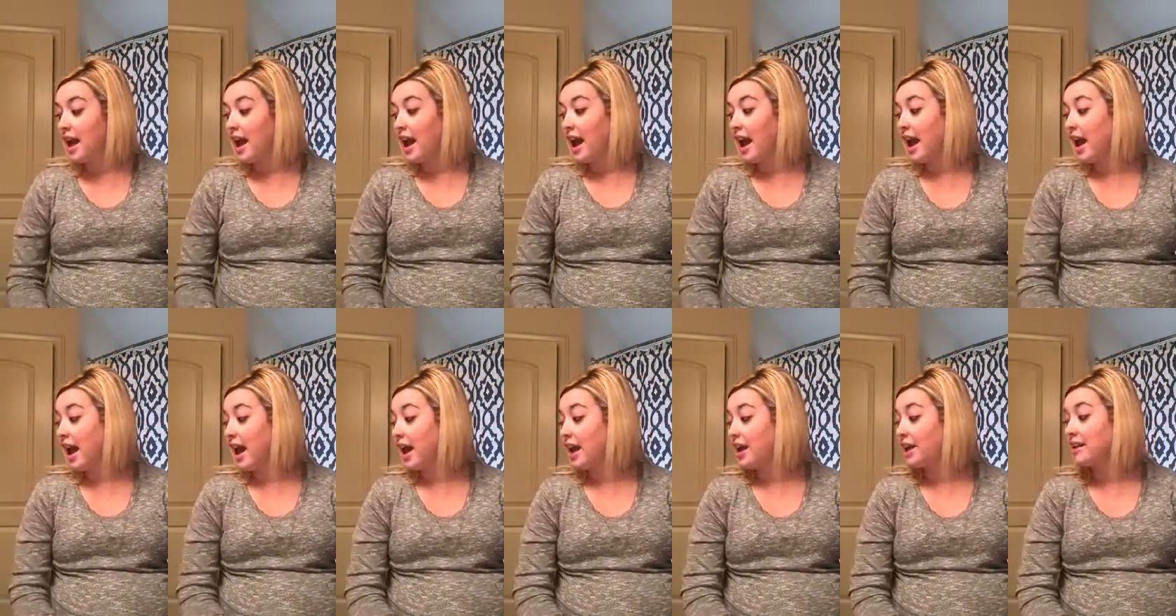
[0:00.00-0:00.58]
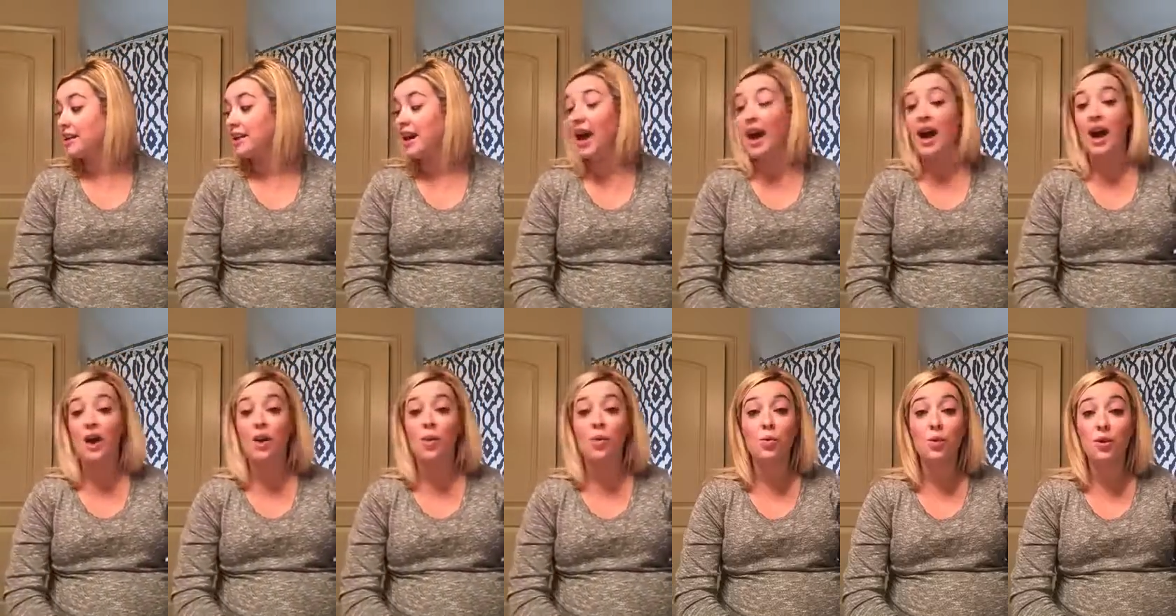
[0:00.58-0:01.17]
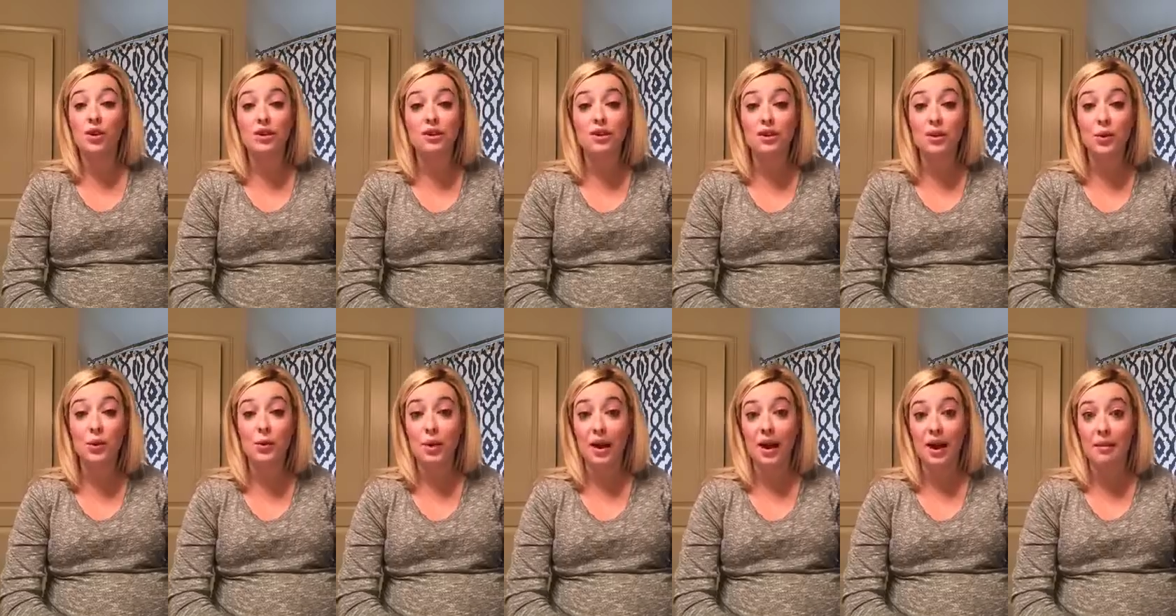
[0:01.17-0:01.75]
and I wouldn't
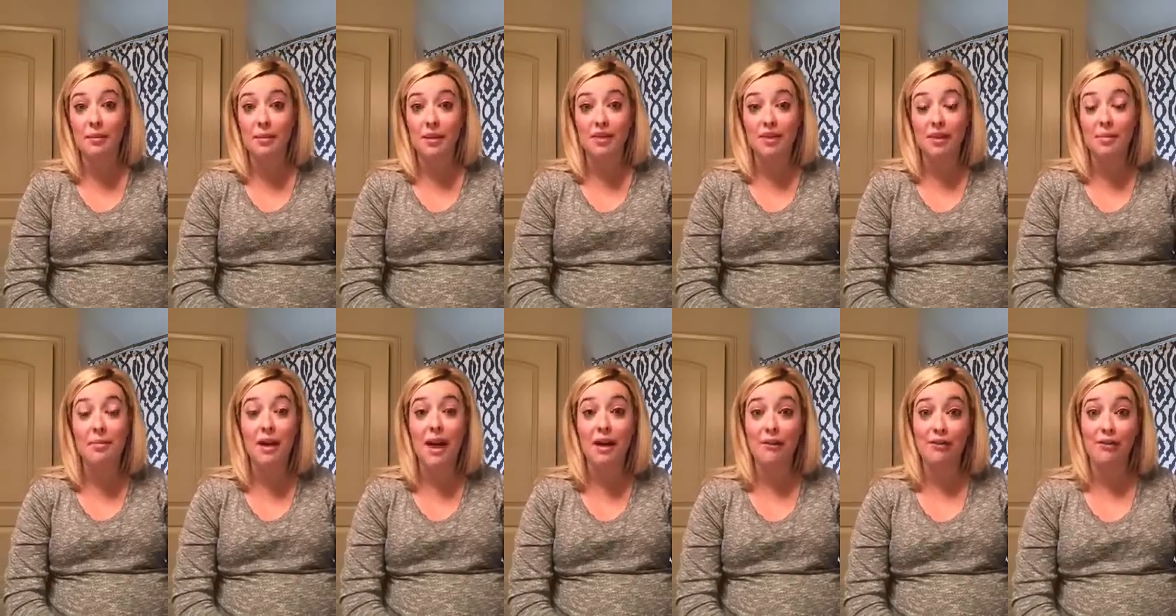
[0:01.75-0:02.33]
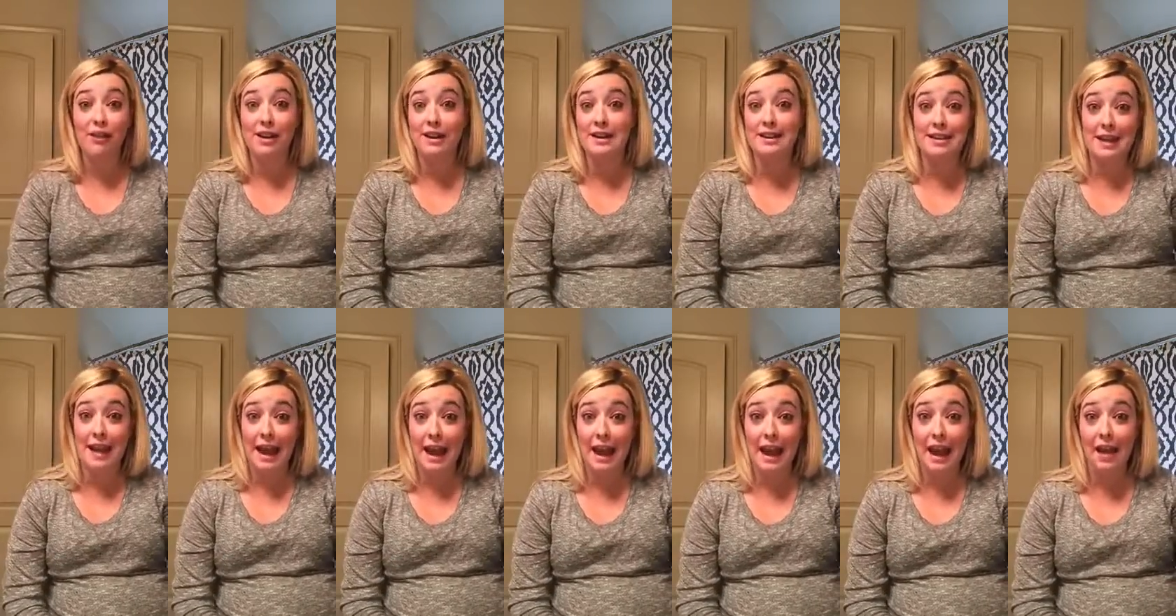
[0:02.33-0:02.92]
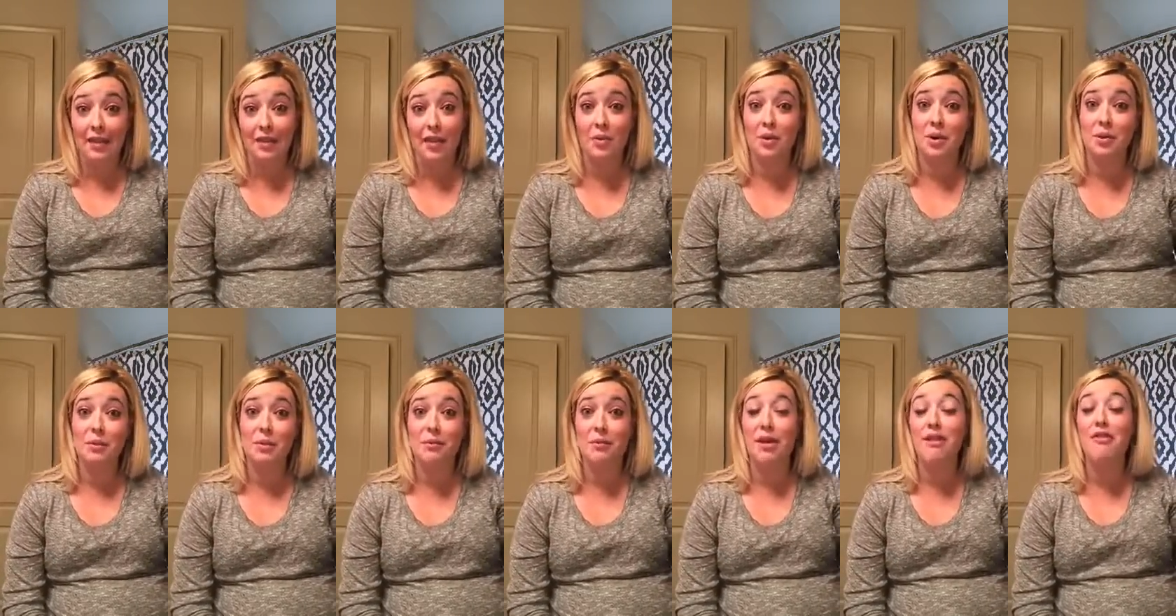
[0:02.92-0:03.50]
recommend them every day and they wouldn't
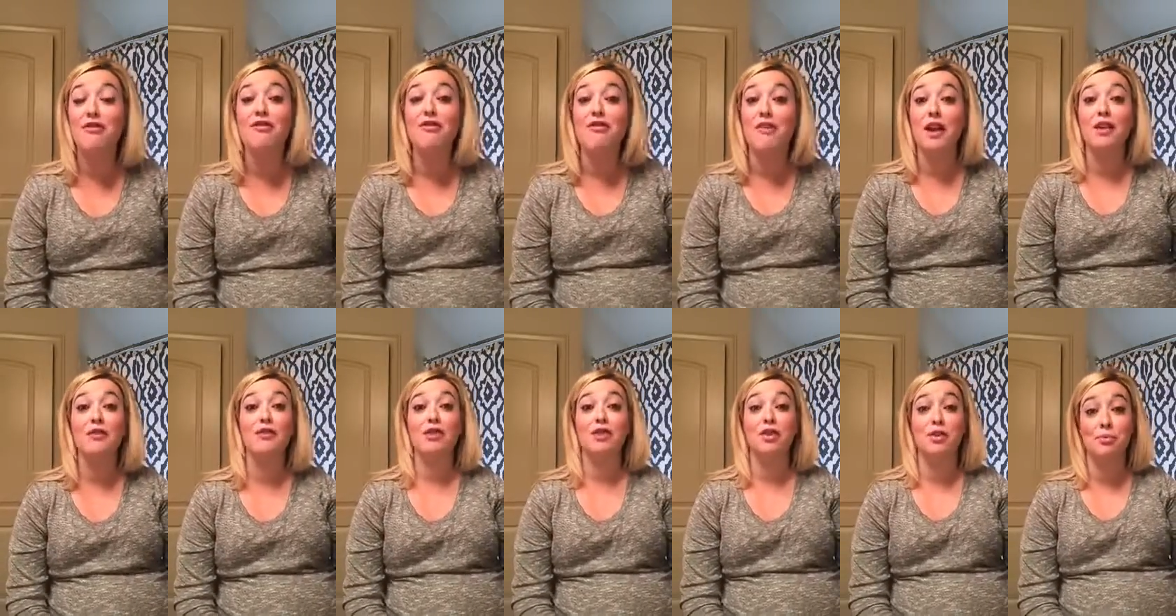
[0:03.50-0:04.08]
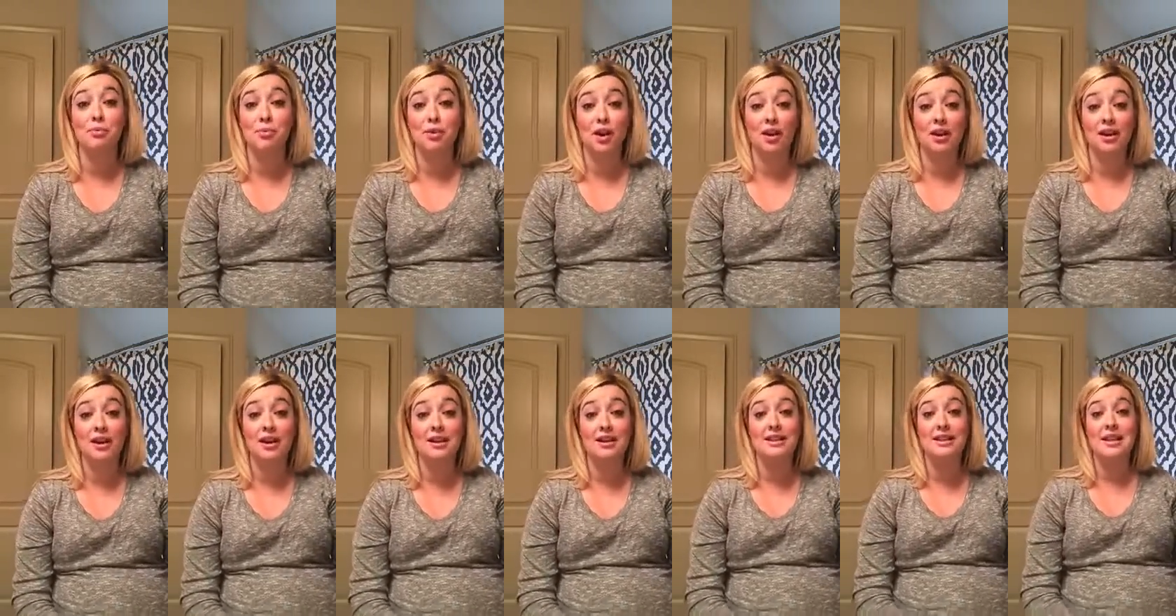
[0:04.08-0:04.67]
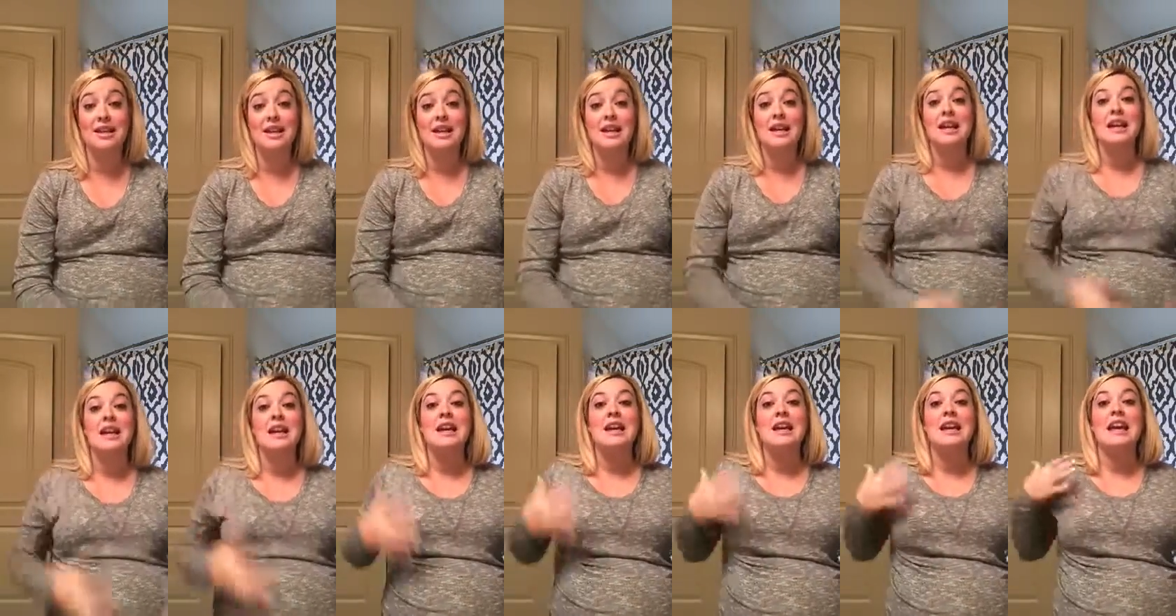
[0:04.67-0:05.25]
be my favorite new product
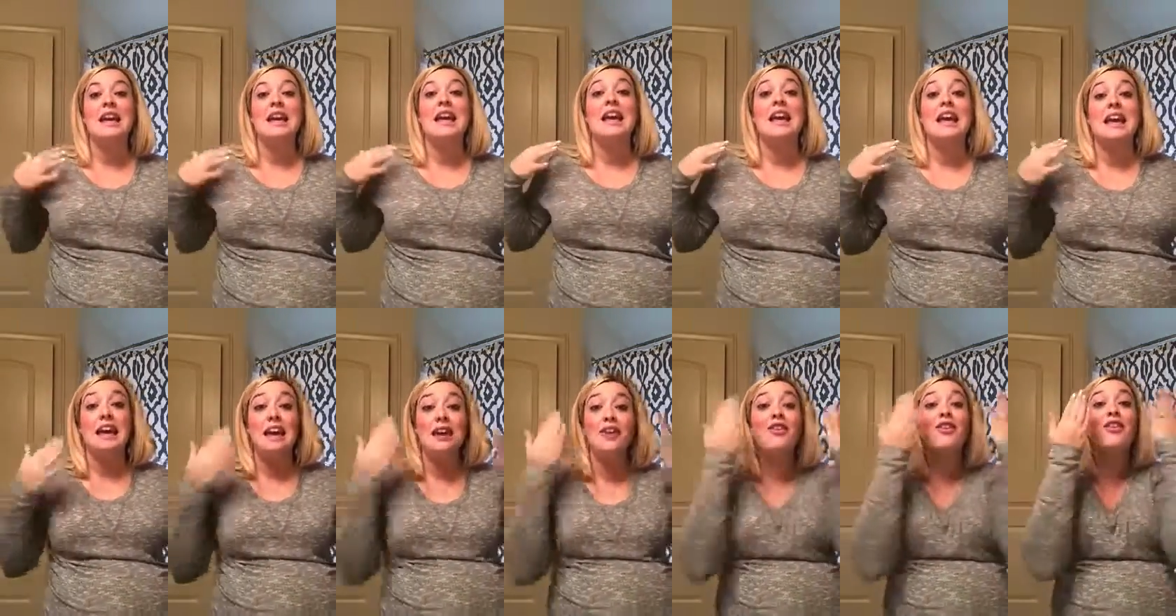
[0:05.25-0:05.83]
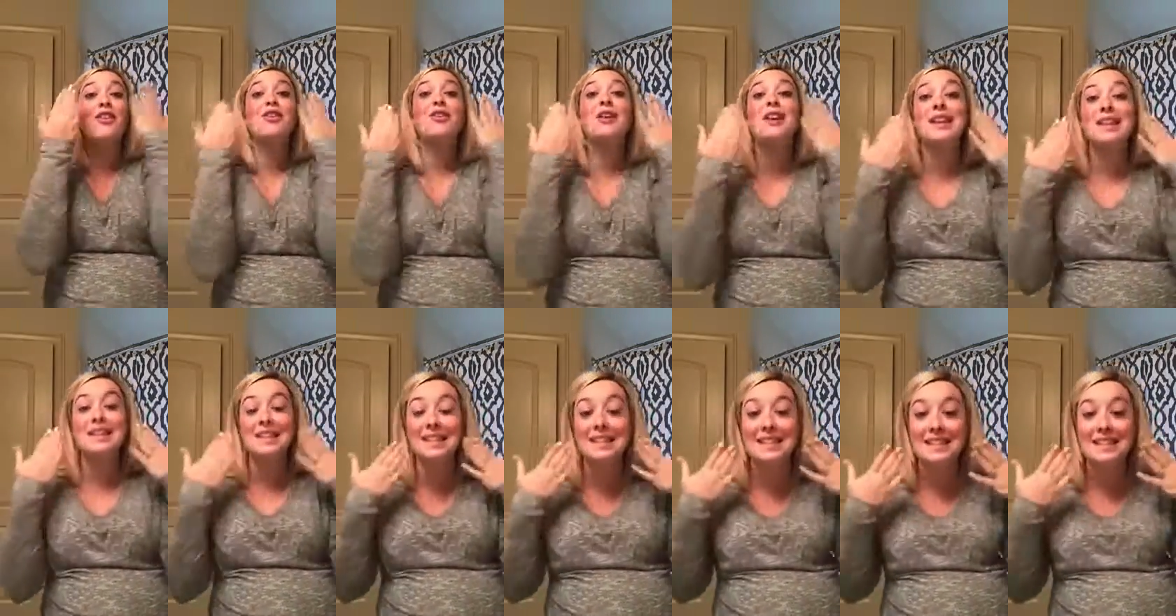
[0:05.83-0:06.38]
if you didn't